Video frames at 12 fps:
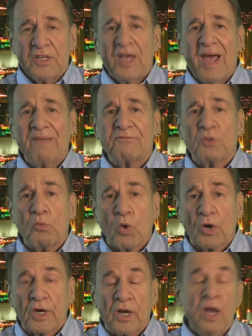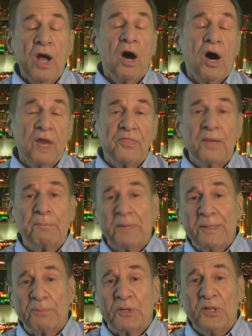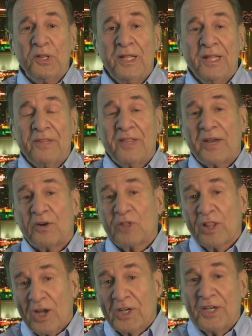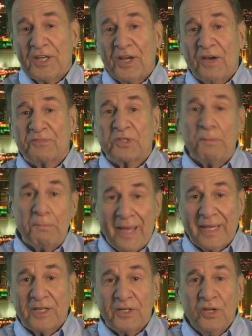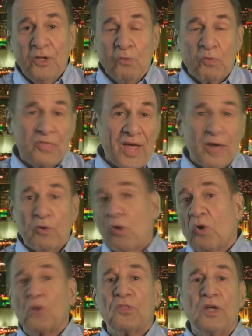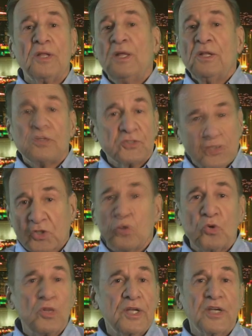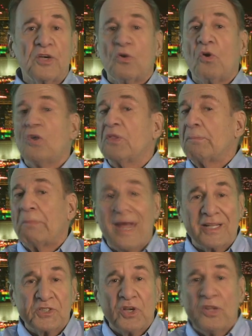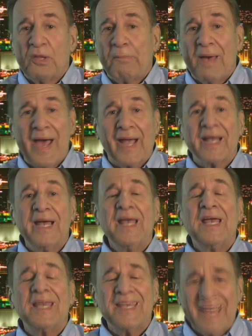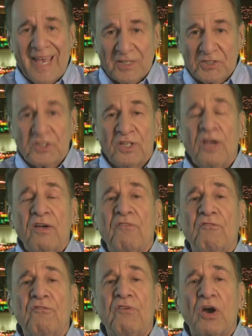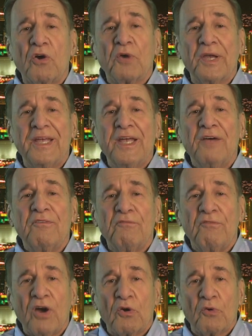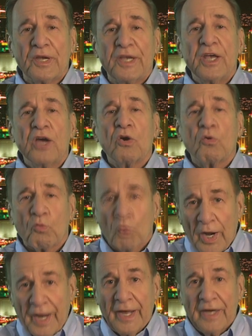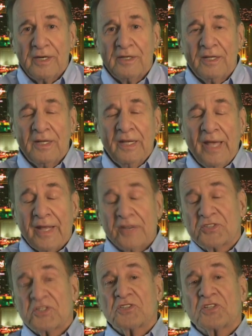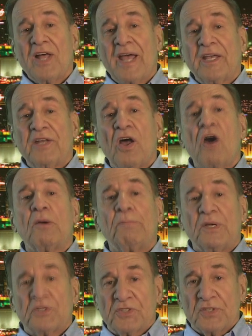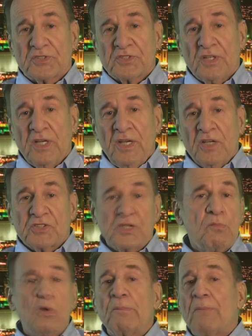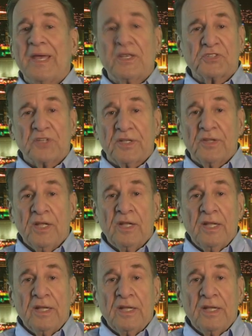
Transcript: You have to work. Are there people that are lucky enough to make it without all the schooling and all the pats on the back? Yes, very, very rare. And it's just like in our business. Someone makes it